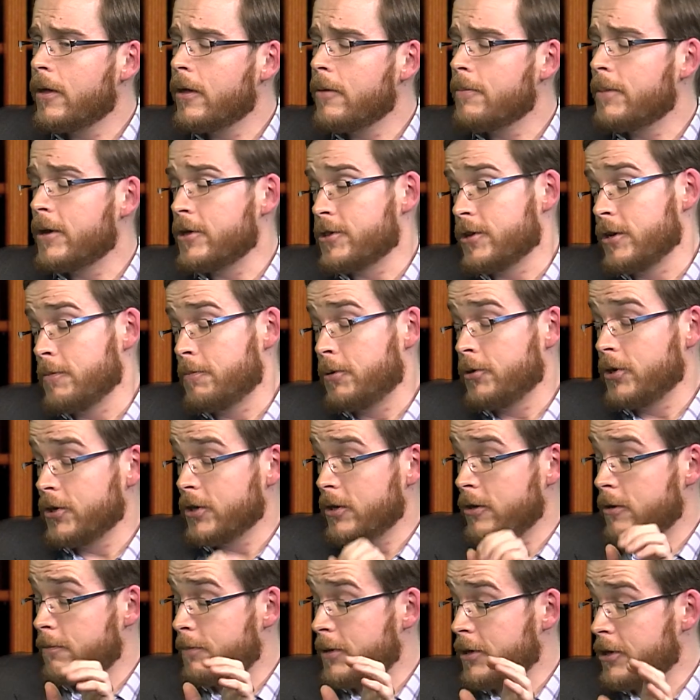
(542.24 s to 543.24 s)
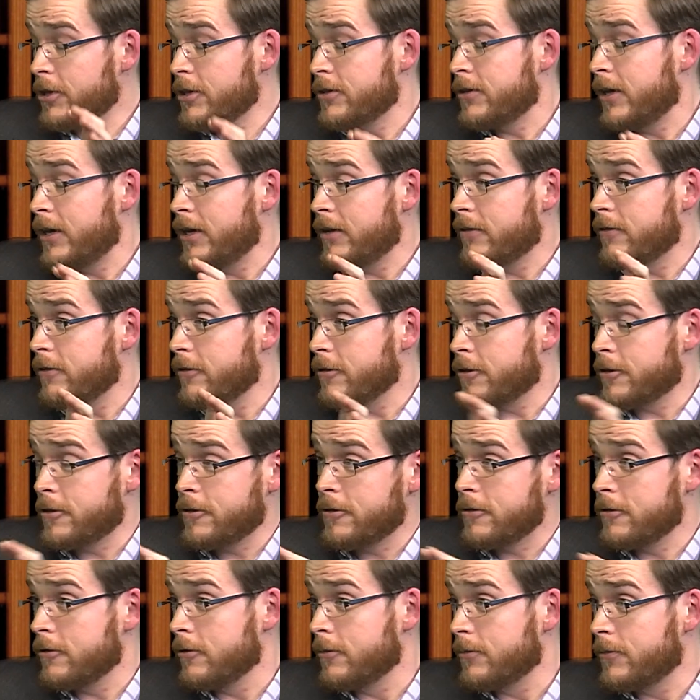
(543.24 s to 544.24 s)
basically putting in a big
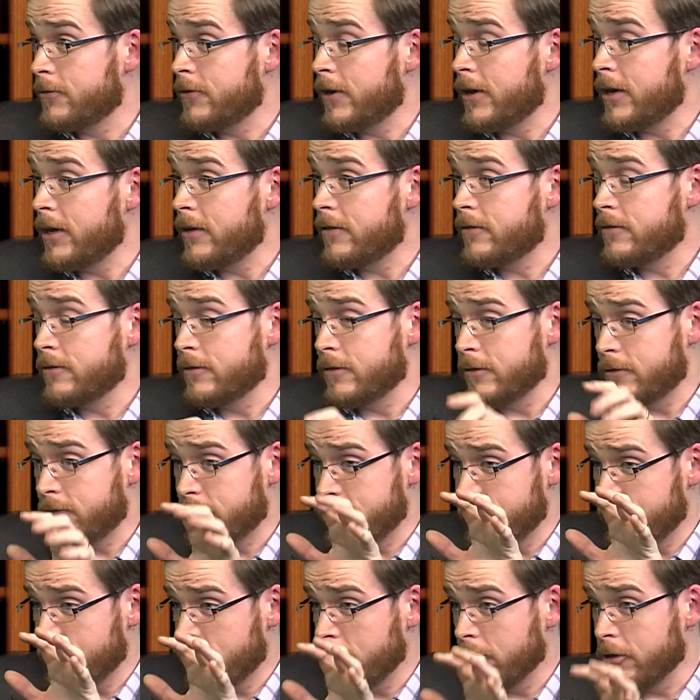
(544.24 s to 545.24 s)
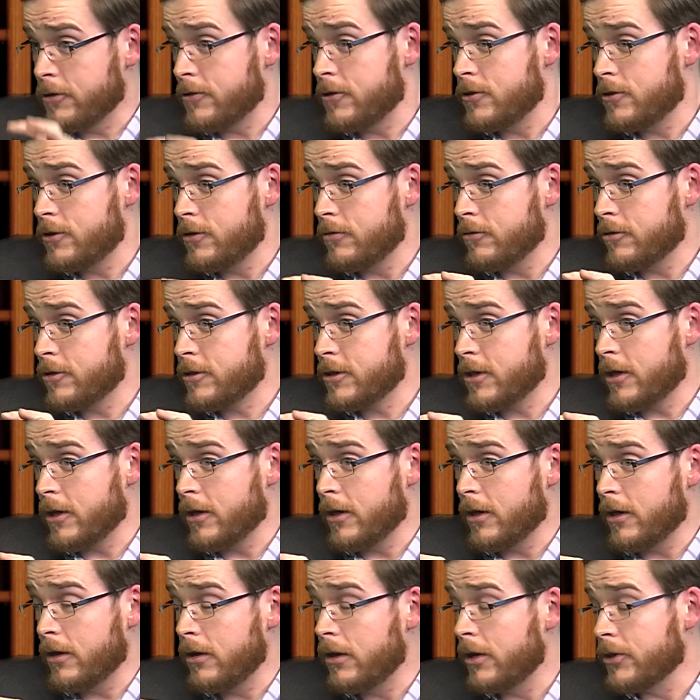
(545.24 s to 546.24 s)
status update that constitutes
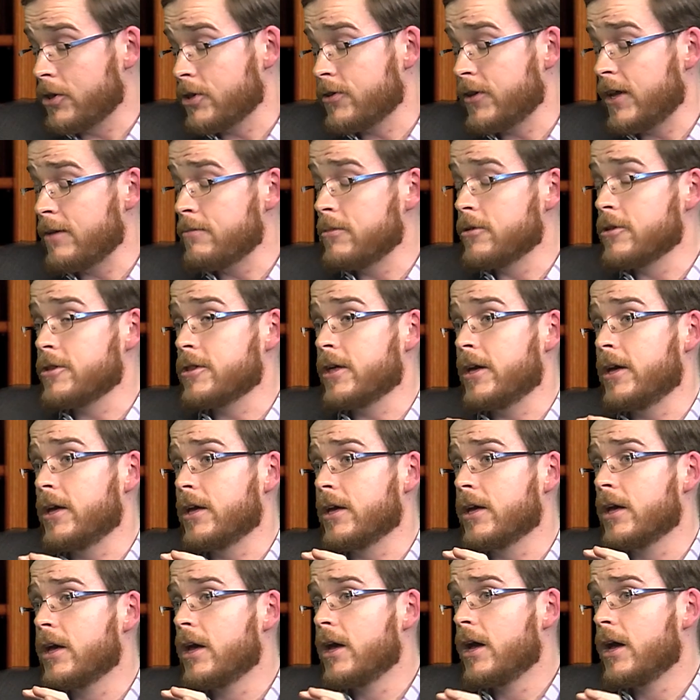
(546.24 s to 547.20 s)
a large statement saying,